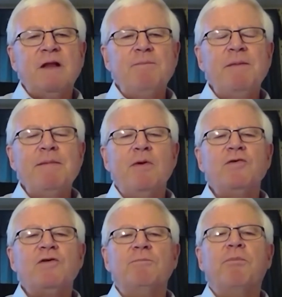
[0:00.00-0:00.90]
probably
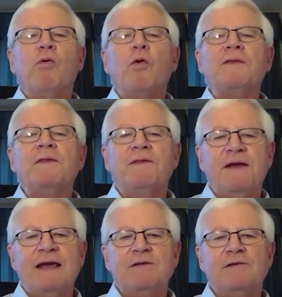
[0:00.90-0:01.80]
most important
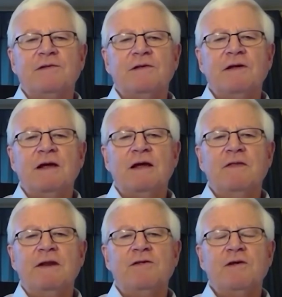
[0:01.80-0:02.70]
things uh,
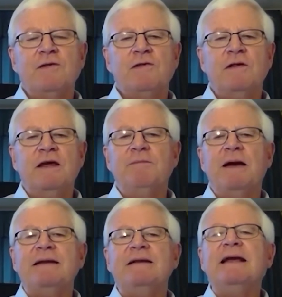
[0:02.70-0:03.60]
that is just in
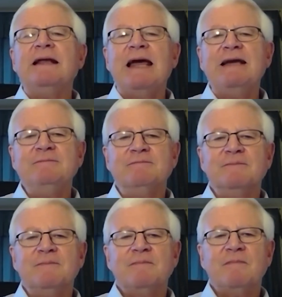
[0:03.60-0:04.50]
my dna
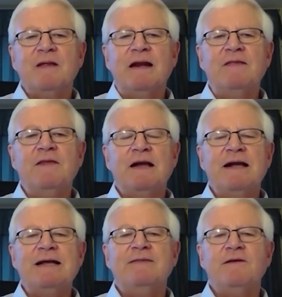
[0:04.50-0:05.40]
and I think I
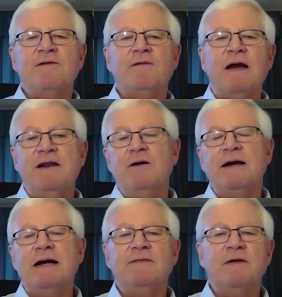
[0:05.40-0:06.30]
got this, I know I
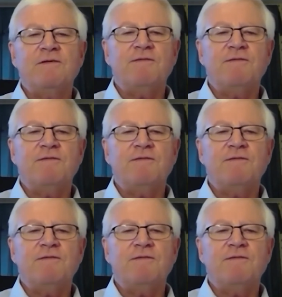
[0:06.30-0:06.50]
got this